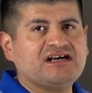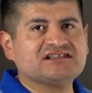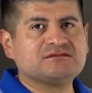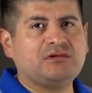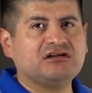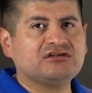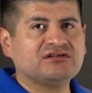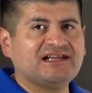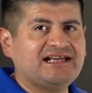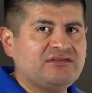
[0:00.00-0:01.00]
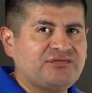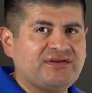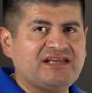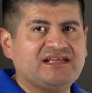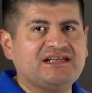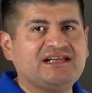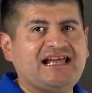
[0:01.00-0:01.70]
a smaller length in